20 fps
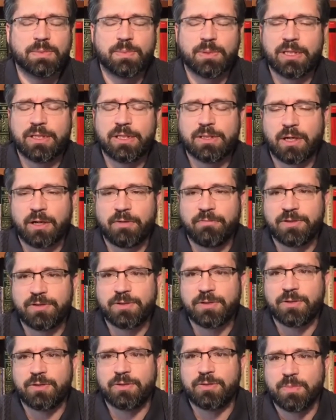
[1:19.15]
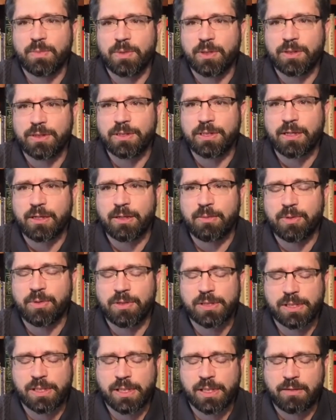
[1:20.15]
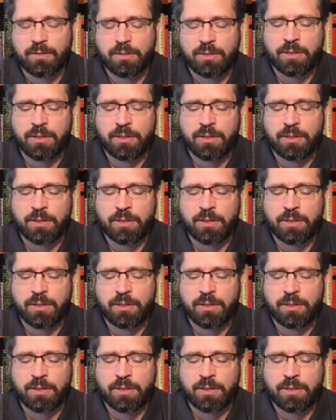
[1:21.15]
police officers, military personnel.